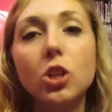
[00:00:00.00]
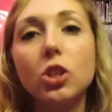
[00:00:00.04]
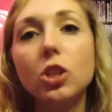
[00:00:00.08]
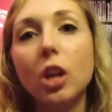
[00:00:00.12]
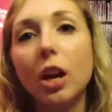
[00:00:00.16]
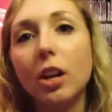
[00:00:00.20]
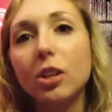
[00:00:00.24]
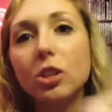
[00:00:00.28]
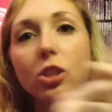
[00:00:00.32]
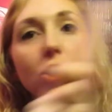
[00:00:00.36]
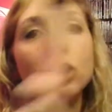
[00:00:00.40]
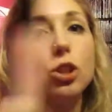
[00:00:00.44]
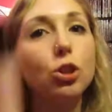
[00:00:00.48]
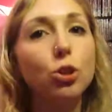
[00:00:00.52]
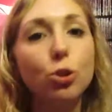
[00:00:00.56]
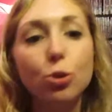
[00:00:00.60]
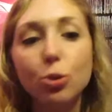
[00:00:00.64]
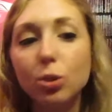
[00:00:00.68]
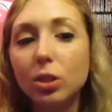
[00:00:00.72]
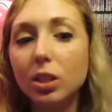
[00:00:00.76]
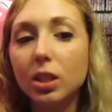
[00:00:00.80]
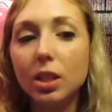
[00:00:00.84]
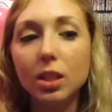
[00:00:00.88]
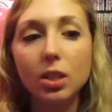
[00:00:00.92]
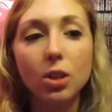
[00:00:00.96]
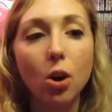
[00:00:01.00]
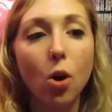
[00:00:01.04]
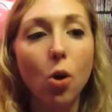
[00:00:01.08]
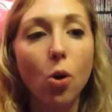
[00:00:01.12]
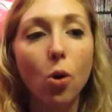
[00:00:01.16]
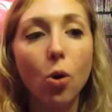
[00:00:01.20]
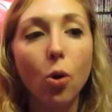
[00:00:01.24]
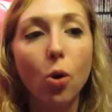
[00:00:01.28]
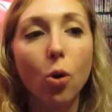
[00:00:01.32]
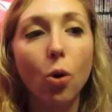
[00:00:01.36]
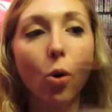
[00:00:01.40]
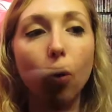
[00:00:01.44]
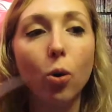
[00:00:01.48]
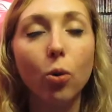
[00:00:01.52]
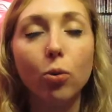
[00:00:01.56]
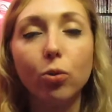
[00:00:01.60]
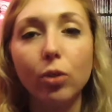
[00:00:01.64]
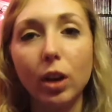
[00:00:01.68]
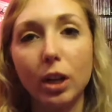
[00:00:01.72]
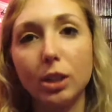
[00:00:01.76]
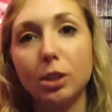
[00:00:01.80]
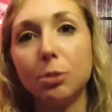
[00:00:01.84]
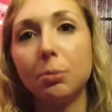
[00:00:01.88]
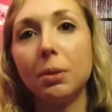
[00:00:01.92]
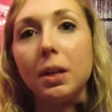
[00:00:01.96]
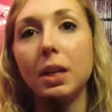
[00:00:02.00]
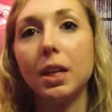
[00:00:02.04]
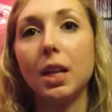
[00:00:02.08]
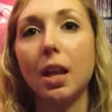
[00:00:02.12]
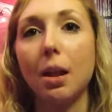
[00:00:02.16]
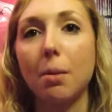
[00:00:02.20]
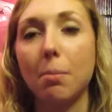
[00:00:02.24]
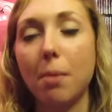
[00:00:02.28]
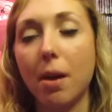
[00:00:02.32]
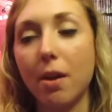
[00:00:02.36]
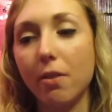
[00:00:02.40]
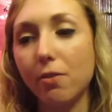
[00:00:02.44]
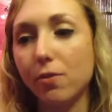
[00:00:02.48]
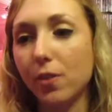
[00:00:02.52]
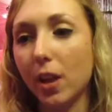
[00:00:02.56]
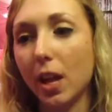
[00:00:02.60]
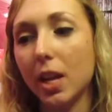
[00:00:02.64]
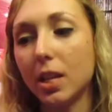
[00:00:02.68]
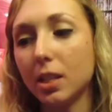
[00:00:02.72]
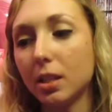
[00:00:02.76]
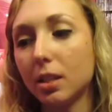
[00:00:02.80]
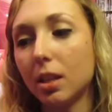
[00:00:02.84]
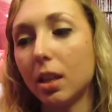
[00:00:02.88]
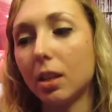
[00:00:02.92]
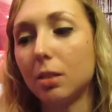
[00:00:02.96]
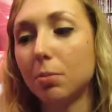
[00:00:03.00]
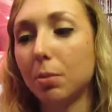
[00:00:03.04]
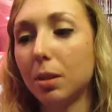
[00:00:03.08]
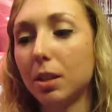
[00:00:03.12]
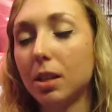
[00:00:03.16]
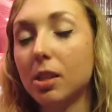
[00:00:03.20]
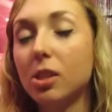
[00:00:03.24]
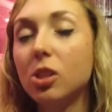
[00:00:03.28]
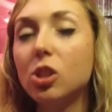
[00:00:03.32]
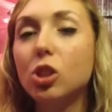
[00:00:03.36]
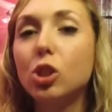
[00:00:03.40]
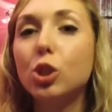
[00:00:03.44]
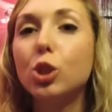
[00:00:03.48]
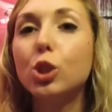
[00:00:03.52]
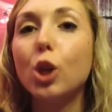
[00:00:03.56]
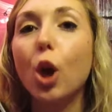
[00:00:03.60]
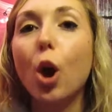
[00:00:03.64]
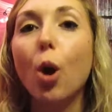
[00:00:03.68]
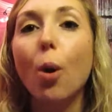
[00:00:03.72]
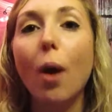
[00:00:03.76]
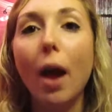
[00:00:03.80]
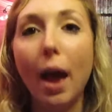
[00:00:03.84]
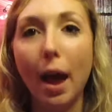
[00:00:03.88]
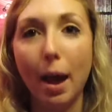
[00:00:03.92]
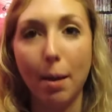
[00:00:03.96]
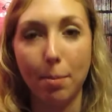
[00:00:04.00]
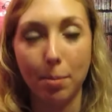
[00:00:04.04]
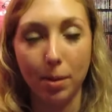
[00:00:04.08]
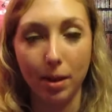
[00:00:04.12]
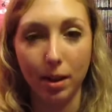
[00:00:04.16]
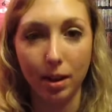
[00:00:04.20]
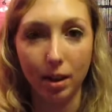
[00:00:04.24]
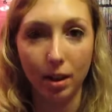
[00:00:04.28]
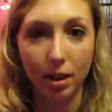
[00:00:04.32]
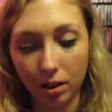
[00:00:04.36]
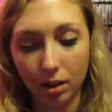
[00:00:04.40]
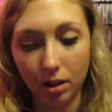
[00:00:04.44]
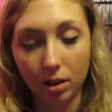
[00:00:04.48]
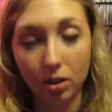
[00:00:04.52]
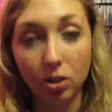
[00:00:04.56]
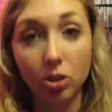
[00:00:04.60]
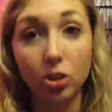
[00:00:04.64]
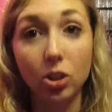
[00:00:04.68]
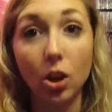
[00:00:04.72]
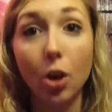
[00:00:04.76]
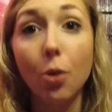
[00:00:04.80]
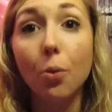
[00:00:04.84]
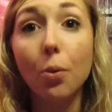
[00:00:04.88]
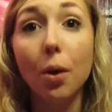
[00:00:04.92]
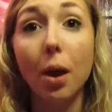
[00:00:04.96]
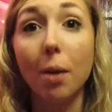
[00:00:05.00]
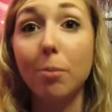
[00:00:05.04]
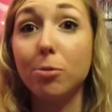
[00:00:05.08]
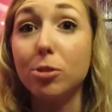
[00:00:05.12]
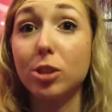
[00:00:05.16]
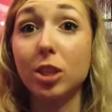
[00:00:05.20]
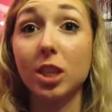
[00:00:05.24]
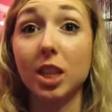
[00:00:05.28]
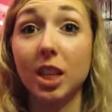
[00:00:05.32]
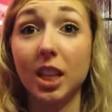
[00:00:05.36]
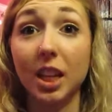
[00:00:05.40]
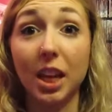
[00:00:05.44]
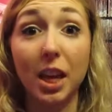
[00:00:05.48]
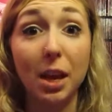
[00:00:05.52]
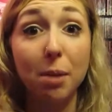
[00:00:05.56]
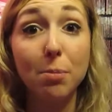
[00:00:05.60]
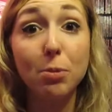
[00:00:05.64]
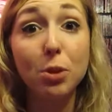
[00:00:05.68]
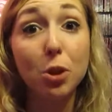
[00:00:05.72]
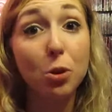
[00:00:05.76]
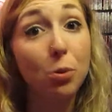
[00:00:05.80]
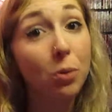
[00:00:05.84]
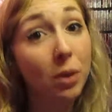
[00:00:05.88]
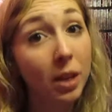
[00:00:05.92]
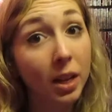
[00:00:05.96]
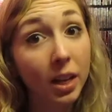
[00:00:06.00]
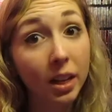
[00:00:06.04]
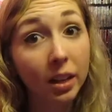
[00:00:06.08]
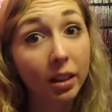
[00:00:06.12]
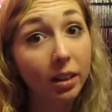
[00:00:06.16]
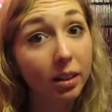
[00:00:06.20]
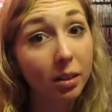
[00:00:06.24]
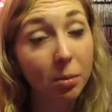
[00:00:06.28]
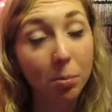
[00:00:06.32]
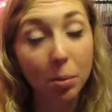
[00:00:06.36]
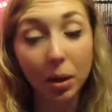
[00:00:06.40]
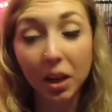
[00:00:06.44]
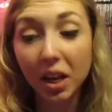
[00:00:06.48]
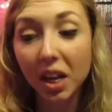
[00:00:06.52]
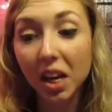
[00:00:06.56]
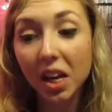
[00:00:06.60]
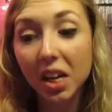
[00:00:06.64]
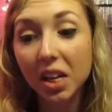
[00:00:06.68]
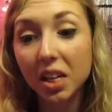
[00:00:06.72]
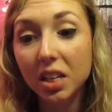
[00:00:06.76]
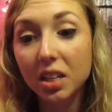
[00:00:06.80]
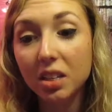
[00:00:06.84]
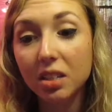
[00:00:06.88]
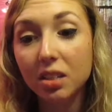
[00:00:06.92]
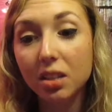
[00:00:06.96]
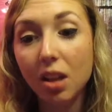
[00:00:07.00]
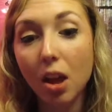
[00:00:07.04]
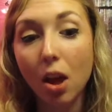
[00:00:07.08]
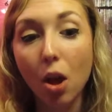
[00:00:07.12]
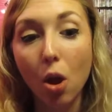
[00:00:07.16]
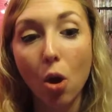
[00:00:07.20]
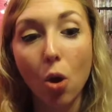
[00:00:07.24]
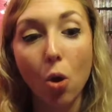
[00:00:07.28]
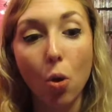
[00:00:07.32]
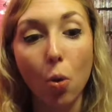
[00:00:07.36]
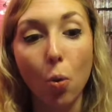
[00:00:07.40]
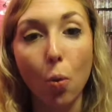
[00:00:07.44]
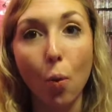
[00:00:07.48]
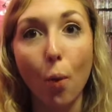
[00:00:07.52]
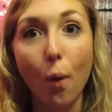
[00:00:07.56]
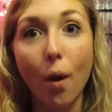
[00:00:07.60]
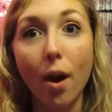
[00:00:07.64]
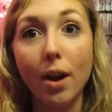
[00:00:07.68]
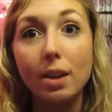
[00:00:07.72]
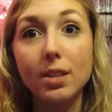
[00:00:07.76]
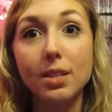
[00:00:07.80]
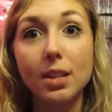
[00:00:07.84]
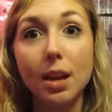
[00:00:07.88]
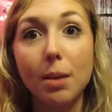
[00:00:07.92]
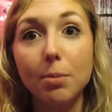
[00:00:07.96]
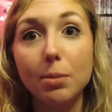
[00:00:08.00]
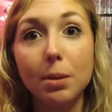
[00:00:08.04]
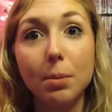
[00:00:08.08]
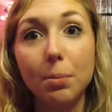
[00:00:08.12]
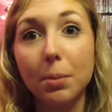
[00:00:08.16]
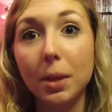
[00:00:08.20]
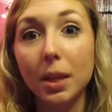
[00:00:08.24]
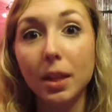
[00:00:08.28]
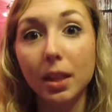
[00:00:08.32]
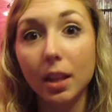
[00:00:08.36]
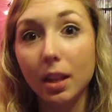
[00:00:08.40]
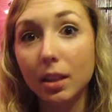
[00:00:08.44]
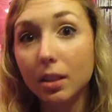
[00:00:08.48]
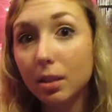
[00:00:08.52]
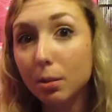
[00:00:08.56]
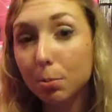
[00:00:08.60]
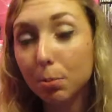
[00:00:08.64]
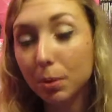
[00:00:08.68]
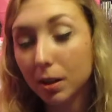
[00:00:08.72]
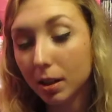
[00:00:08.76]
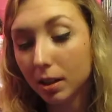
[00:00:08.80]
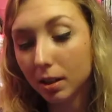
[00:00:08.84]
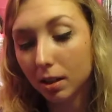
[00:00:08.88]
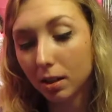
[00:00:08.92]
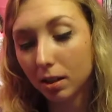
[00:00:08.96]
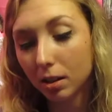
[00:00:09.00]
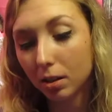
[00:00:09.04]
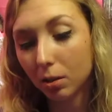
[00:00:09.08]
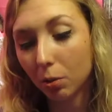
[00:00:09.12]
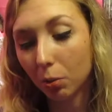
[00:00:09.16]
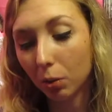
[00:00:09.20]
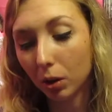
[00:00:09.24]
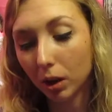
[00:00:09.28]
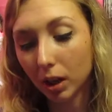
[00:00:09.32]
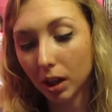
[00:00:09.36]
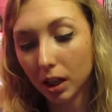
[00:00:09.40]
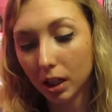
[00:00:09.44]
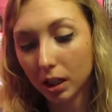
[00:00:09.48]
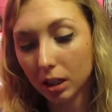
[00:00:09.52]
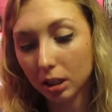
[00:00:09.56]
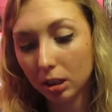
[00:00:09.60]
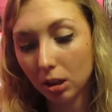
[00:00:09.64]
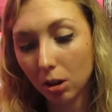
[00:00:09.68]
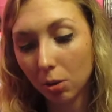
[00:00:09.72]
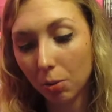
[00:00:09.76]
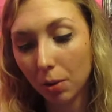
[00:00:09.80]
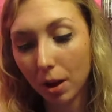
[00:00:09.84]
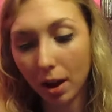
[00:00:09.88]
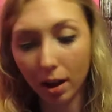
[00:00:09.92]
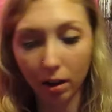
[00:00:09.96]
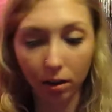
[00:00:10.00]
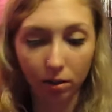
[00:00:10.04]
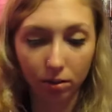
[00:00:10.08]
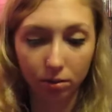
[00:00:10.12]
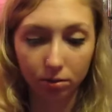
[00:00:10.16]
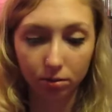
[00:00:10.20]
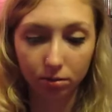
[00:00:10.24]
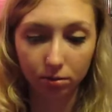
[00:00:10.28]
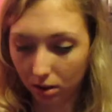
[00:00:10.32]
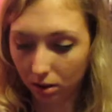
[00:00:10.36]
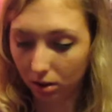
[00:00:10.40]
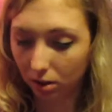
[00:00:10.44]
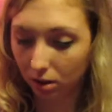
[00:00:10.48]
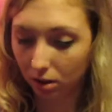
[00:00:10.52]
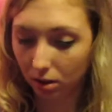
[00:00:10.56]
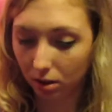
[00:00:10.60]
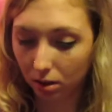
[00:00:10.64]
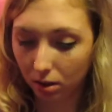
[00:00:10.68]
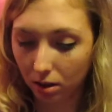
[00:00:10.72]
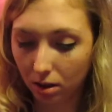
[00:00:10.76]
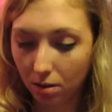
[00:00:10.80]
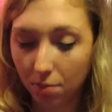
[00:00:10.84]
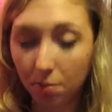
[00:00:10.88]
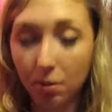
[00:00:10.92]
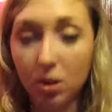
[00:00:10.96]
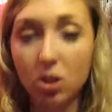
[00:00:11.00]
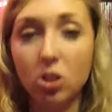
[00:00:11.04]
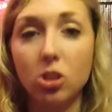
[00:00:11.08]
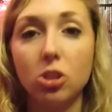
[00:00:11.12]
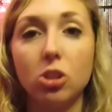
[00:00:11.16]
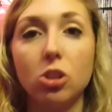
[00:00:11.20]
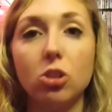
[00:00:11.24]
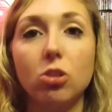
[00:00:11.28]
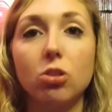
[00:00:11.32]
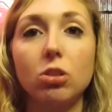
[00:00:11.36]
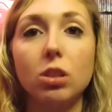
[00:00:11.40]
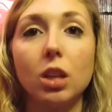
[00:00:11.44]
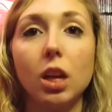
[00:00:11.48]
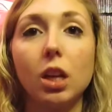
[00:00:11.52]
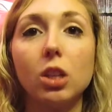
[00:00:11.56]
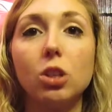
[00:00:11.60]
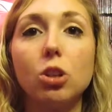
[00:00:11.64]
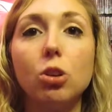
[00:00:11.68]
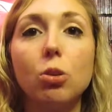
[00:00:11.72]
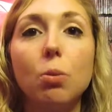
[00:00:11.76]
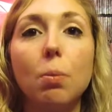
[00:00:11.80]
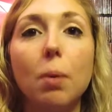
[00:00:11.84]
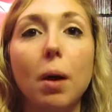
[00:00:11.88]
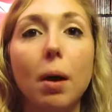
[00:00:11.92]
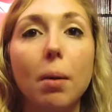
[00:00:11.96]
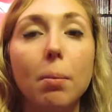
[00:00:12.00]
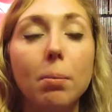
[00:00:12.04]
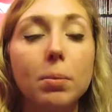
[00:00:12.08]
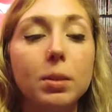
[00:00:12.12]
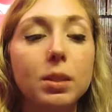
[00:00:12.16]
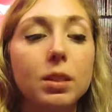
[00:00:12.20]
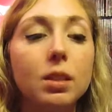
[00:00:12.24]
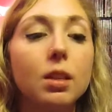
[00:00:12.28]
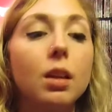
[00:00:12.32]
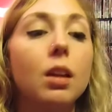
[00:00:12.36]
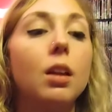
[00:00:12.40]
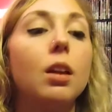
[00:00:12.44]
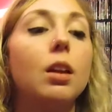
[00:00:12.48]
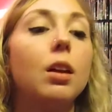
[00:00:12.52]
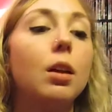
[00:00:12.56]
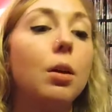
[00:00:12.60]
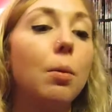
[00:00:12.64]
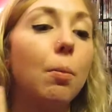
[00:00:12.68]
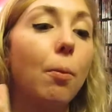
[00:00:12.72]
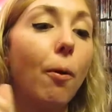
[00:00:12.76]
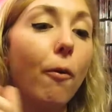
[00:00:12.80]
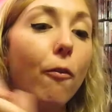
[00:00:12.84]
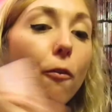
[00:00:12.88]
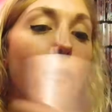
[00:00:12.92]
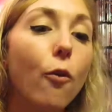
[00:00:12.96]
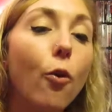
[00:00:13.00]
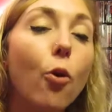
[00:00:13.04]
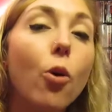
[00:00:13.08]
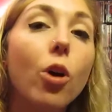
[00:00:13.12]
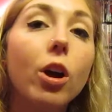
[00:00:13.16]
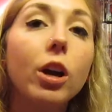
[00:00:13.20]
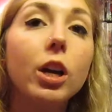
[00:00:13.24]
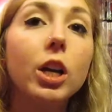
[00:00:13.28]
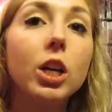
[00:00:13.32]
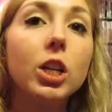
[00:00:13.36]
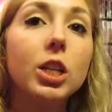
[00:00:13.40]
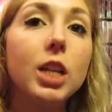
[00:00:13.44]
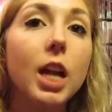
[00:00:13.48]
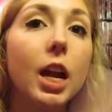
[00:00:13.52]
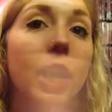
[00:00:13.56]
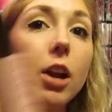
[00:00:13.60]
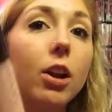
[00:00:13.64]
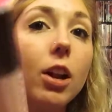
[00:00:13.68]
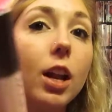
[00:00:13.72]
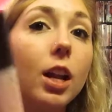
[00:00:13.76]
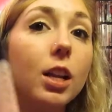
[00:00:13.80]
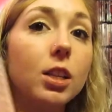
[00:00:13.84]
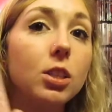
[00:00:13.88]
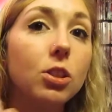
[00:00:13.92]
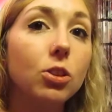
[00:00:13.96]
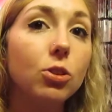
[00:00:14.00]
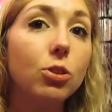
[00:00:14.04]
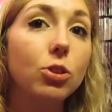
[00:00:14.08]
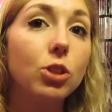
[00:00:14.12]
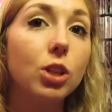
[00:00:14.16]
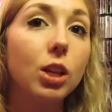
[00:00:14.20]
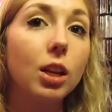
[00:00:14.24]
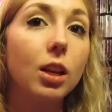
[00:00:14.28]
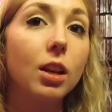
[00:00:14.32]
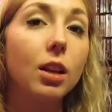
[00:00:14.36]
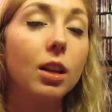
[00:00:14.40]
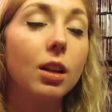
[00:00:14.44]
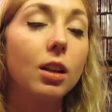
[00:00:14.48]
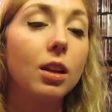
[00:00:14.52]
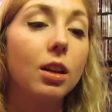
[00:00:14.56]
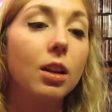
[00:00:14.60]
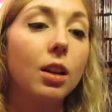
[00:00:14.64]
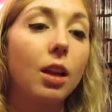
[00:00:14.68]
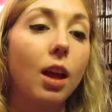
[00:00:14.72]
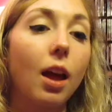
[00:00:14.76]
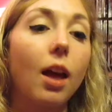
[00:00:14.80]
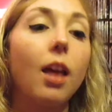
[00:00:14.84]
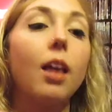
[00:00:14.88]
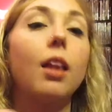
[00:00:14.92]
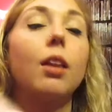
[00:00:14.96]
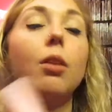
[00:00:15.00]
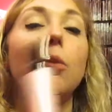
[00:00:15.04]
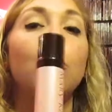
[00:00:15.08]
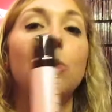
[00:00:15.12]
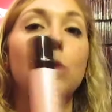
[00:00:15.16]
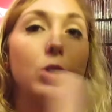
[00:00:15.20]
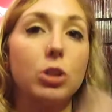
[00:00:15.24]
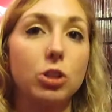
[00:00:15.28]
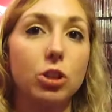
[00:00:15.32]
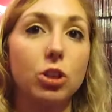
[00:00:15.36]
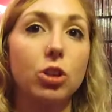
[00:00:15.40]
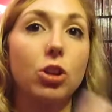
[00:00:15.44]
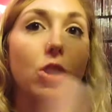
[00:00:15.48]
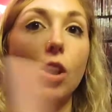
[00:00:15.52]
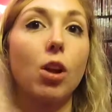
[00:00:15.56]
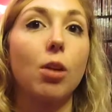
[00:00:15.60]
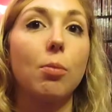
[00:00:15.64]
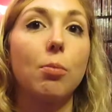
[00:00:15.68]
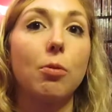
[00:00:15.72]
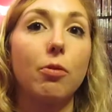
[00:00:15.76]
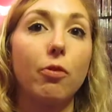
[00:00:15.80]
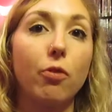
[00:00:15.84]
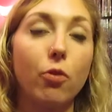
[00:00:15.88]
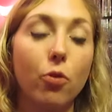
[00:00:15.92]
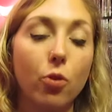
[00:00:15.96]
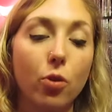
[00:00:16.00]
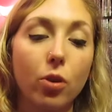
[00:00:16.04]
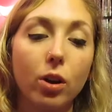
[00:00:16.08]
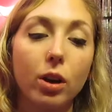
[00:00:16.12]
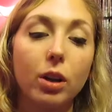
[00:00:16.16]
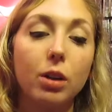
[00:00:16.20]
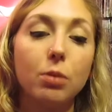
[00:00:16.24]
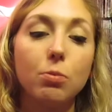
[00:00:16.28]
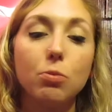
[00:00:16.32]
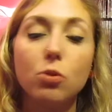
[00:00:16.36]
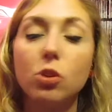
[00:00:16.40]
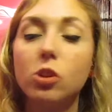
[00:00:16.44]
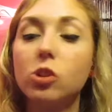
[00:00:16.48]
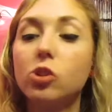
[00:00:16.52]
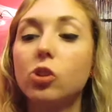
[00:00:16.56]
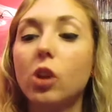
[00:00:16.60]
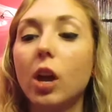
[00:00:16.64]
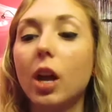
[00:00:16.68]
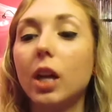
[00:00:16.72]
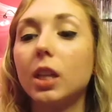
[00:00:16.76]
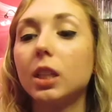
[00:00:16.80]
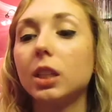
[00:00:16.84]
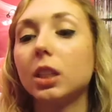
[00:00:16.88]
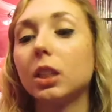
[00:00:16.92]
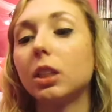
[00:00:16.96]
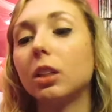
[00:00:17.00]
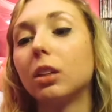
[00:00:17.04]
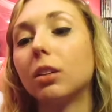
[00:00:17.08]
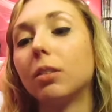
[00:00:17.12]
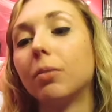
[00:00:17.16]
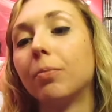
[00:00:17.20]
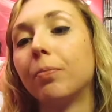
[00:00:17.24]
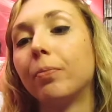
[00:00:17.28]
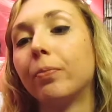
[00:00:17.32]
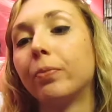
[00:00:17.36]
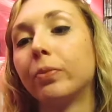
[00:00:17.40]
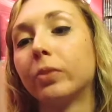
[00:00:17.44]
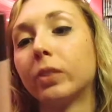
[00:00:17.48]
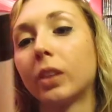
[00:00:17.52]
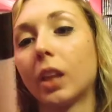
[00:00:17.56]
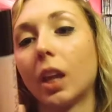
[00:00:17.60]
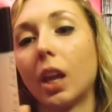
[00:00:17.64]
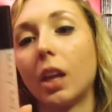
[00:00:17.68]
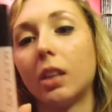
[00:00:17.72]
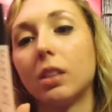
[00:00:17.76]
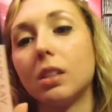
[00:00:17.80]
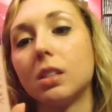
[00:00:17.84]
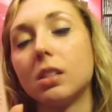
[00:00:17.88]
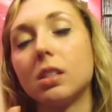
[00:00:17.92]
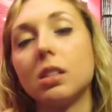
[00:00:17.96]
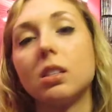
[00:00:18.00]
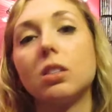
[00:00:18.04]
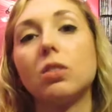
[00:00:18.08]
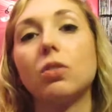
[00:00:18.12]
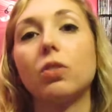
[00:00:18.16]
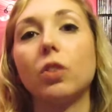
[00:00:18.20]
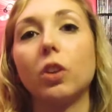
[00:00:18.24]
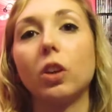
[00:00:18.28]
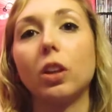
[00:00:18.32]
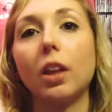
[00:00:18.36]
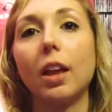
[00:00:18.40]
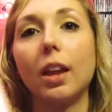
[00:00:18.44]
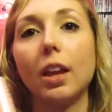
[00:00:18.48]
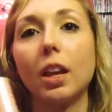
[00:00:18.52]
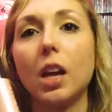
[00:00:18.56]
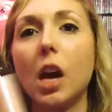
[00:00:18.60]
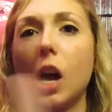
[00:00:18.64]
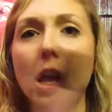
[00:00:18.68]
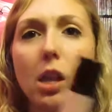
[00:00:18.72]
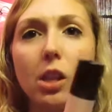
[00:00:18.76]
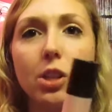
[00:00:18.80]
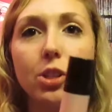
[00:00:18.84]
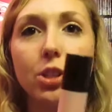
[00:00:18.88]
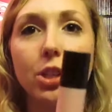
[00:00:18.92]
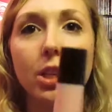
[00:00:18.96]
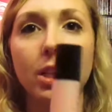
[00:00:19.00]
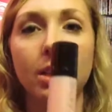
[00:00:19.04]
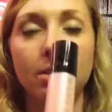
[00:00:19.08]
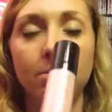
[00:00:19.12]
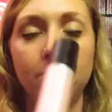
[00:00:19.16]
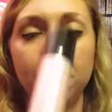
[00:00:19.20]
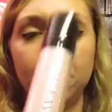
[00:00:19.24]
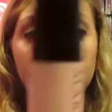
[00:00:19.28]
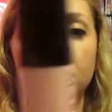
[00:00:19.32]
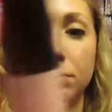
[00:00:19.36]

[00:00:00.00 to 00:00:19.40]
I just use this whole regimen and my face has been so happy. So I'm just going to keep doing it because why stop something that's been working so well? Yep, you just use like 2 pumps before your day or night solution, and which are before your moisturizer. And this is for like collagen,